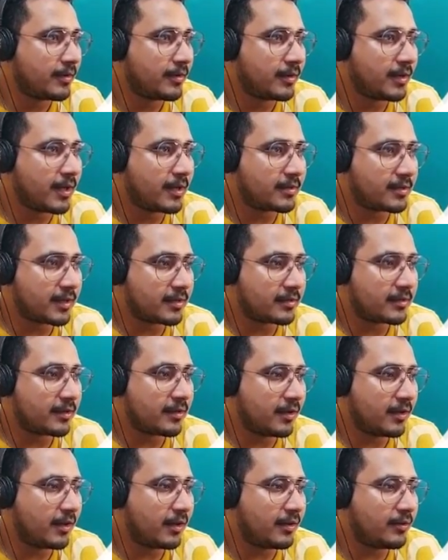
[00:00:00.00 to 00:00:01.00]
yes, yes.
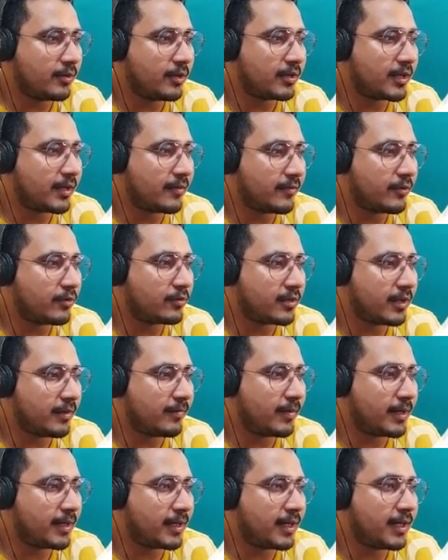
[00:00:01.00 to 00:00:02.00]
I will give you
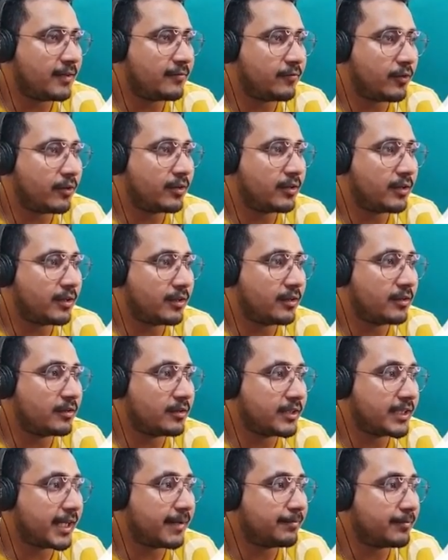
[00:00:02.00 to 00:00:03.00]
some underline for the
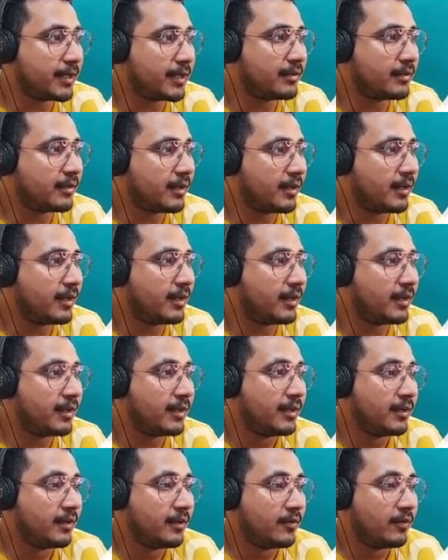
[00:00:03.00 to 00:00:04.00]
chapter
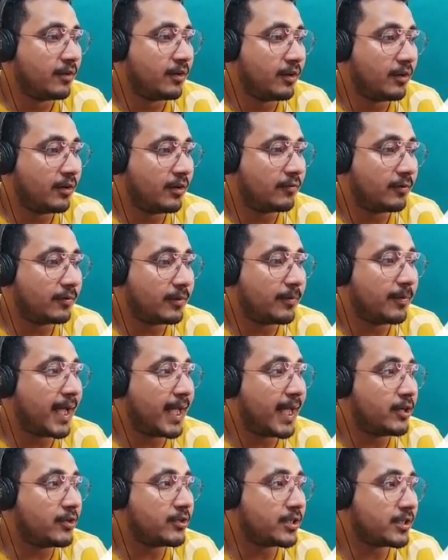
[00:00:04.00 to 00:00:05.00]
from the
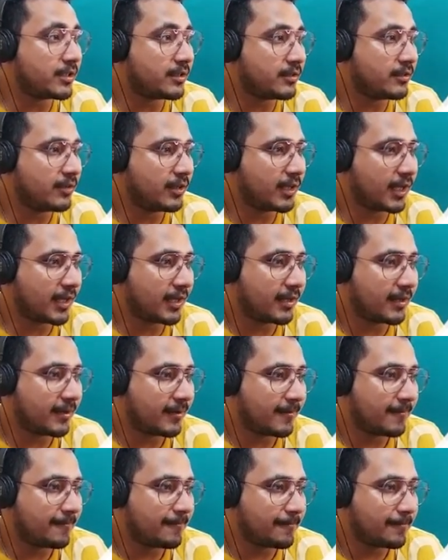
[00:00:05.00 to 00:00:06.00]
biology. Okay,
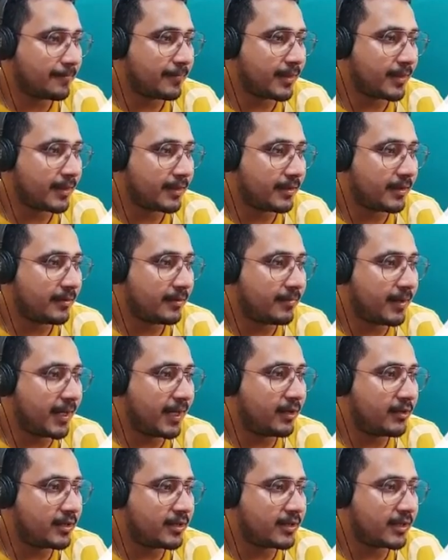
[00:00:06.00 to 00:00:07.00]
the
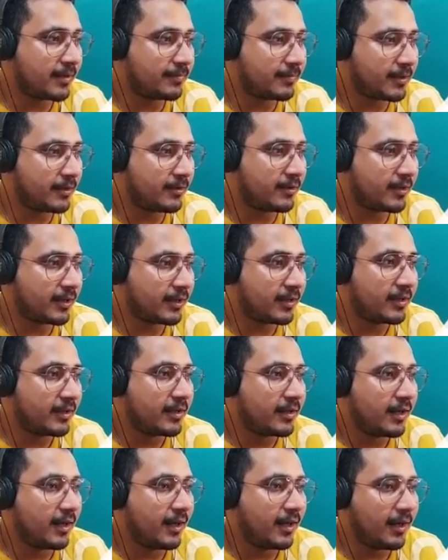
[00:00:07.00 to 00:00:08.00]
biology chapter. Okay,
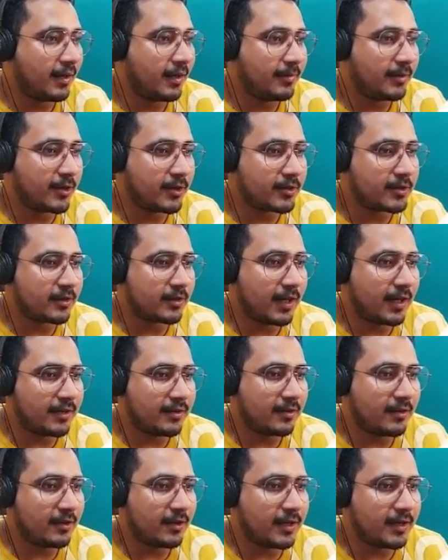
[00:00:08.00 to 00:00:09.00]
because I
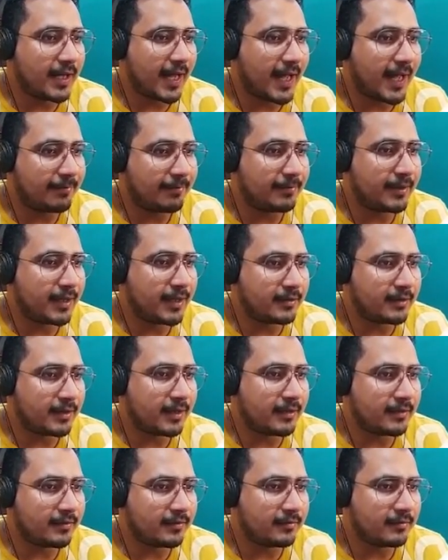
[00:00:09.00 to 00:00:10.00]
already have that
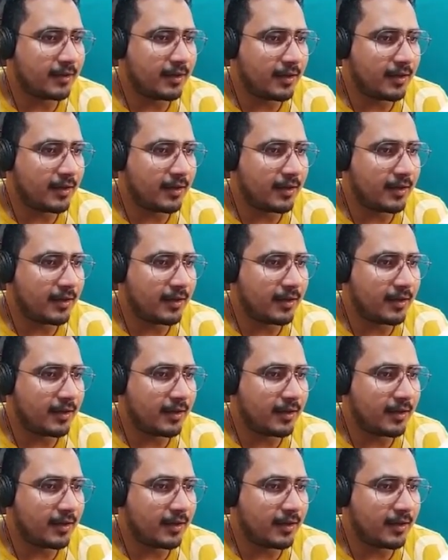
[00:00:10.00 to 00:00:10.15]
thing